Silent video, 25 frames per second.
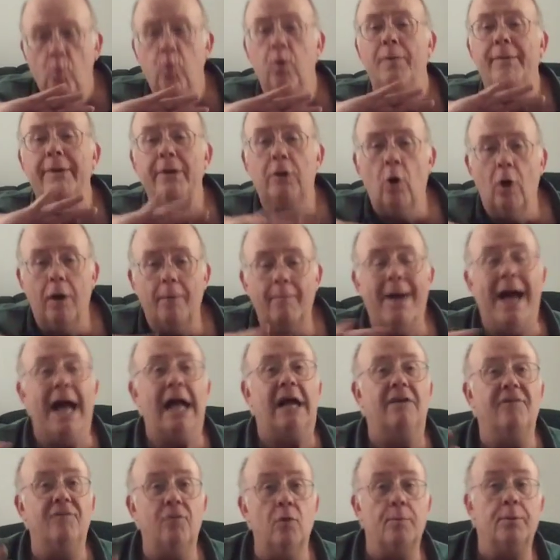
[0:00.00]
we'll be going
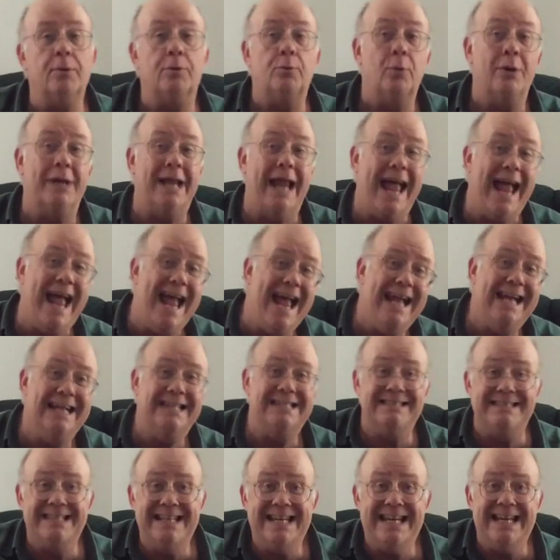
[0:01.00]
back and forth between A
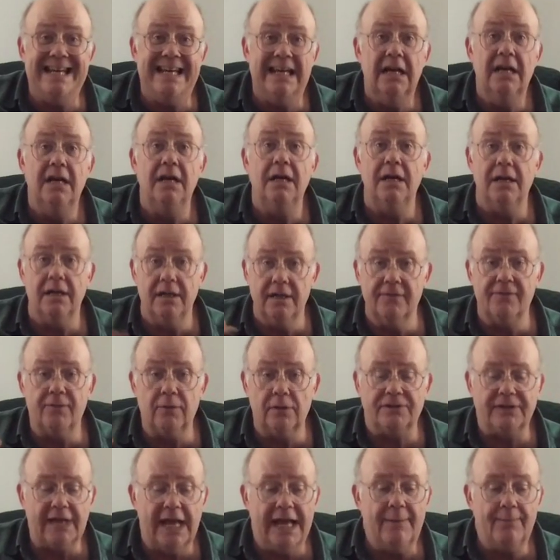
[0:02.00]
and D in the
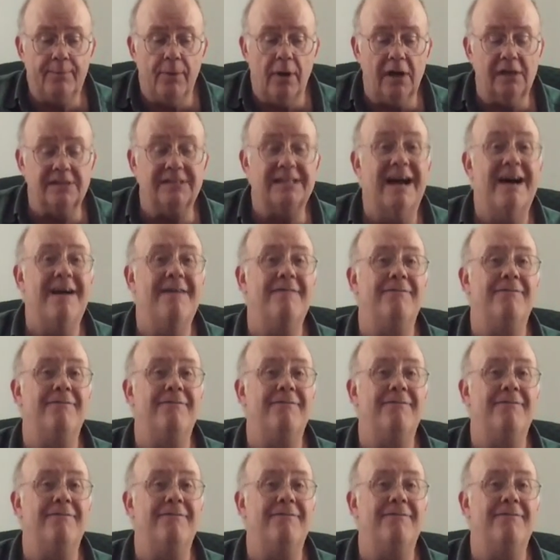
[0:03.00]
first 8 bars.